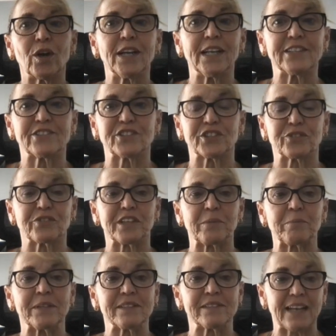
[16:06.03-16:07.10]
holistic
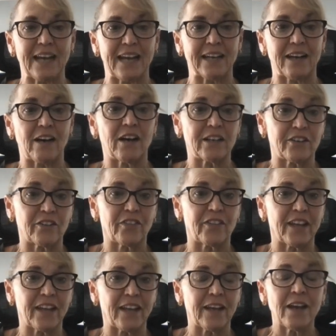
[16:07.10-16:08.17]
treatments under
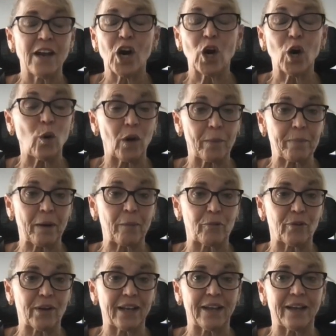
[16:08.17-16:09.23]
the OHIP
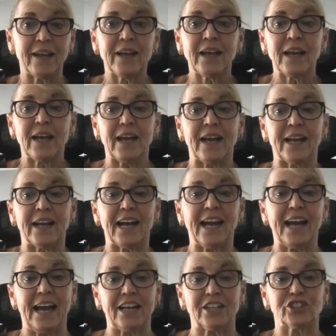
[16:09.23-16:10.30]
umbrella. And I
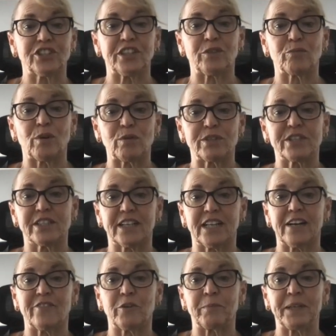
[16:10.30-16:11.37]
actually wrote to the
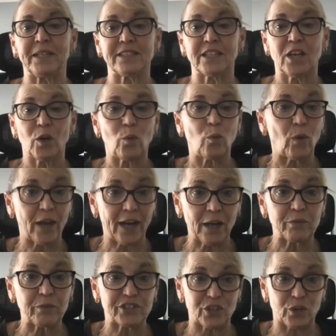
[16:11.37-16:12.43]
government when I
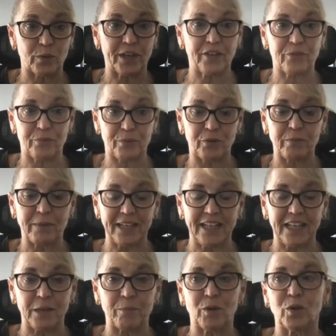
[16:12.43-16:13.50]
was going through my
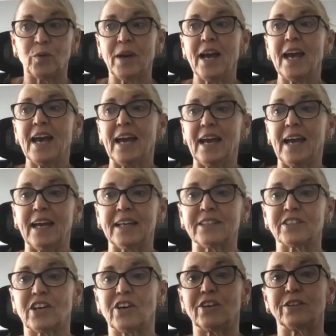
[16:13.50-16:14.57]
chemo
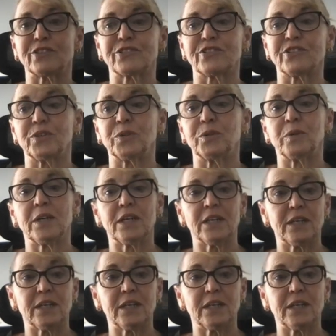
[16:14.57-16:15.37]
and also